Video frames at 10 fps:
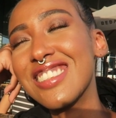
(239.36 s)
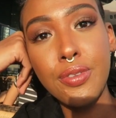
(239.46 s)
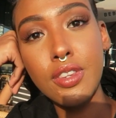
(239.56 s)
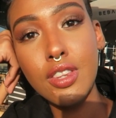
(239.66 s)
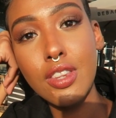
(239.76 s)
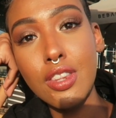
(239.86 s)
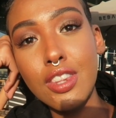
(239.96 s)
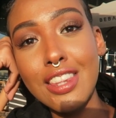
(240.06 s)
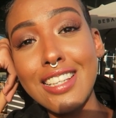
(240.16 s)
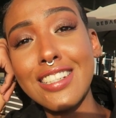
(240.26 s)
Bathroom break.
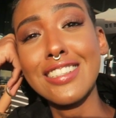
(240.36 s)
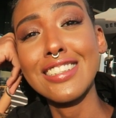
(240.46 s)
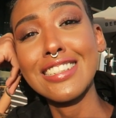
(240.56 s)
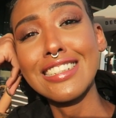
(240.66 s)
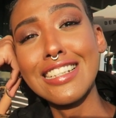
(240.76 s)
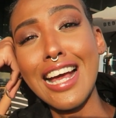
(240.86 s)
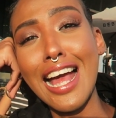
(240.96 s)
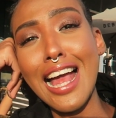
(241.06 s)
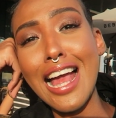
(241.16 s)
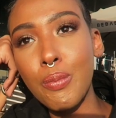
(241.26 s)

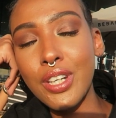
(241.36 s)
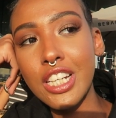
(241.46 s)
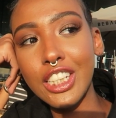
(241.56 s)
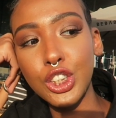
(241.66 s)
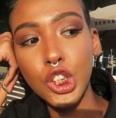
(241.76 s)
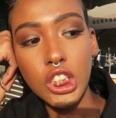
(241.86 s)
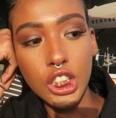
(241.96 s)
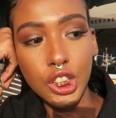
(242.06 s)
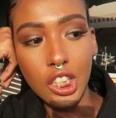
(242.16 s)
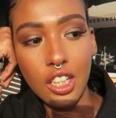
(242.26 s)
I'm gonna get
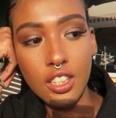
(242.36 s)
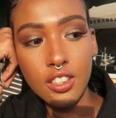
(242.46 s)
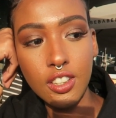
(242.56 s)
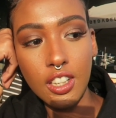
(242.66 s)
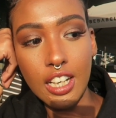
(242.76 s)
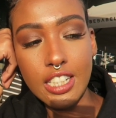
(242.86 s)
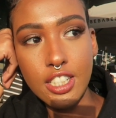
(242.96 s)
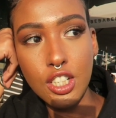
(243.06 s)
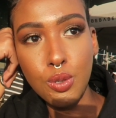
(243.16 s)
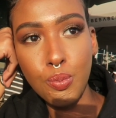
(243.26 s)
shisha. I need to